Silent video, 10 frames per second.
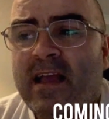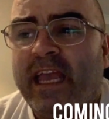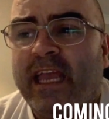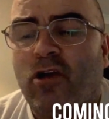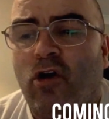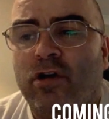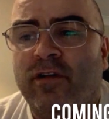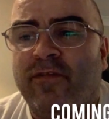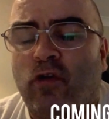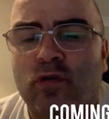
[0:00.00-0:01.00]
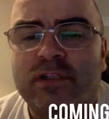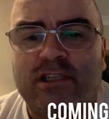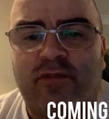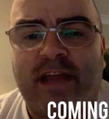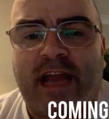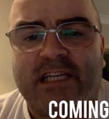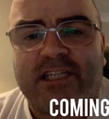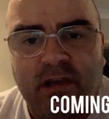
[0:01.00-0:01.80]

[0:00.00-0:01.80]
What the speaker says: it kind of causes a reaction.